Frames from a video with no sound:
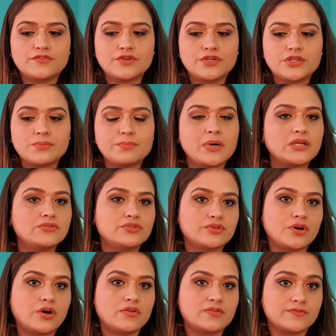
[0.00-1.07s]
for the
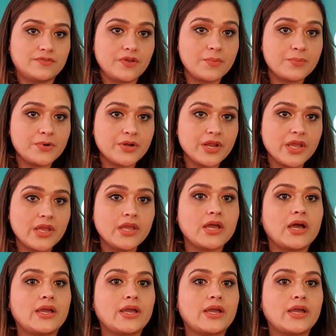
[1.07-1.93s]
month of February.